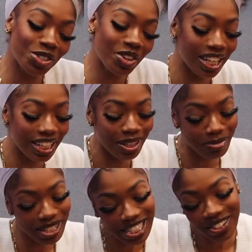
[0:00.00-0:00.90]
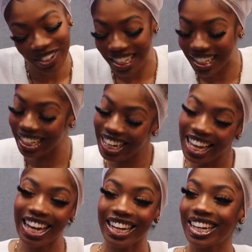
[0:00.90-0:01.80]
was trying to get busy on the...
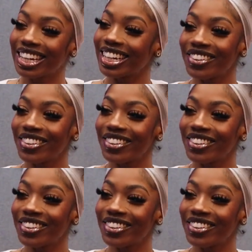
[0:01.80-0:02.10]
I couldn't